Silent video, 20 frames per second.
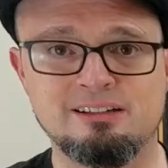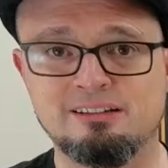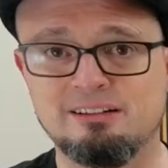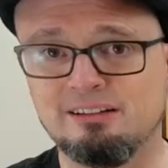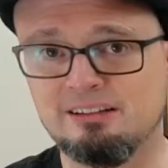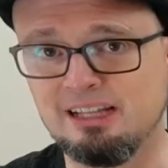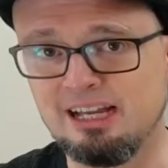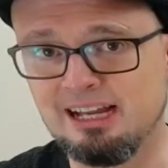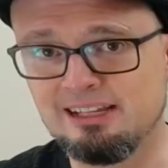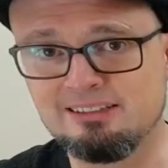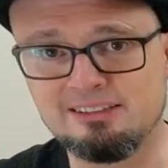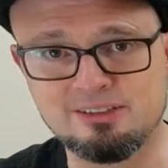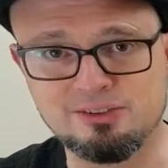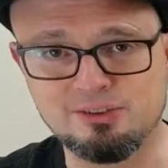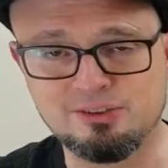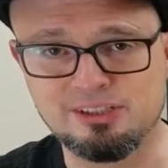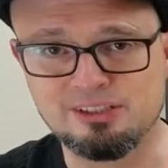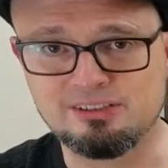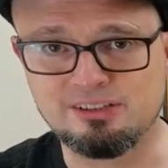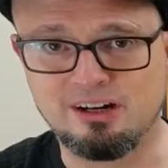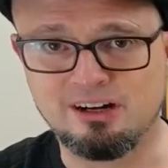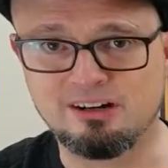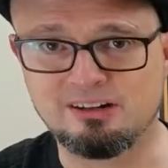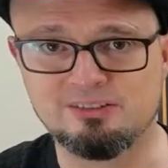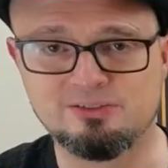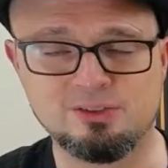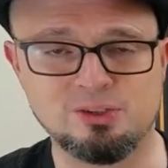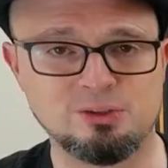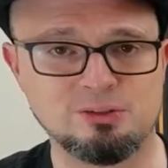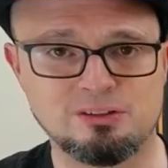Classical guitar,
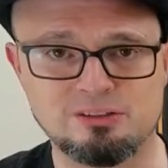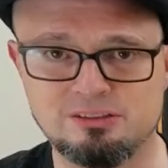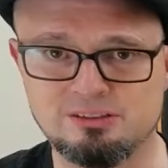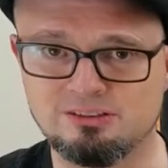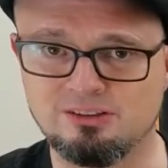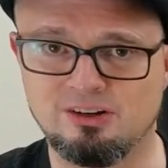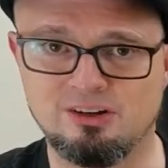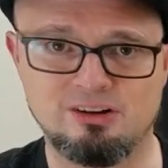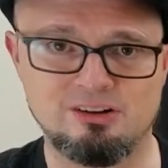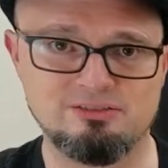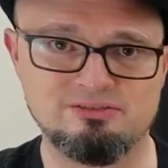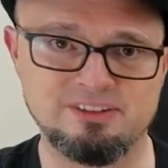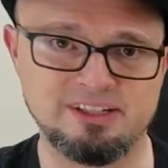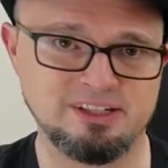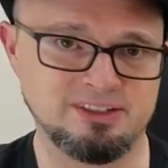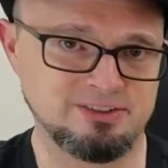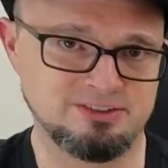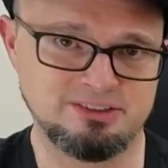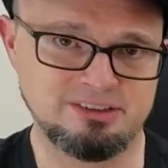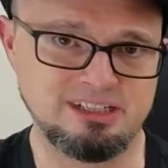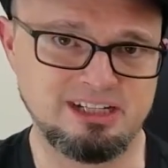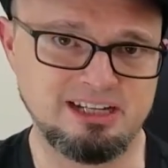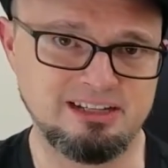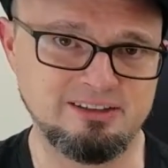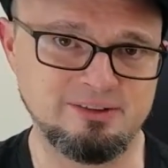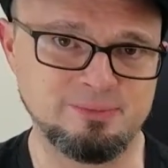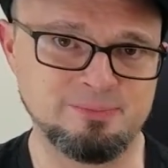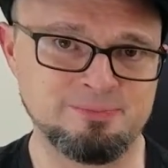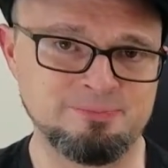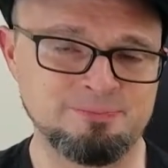of course, is all fingerstyle.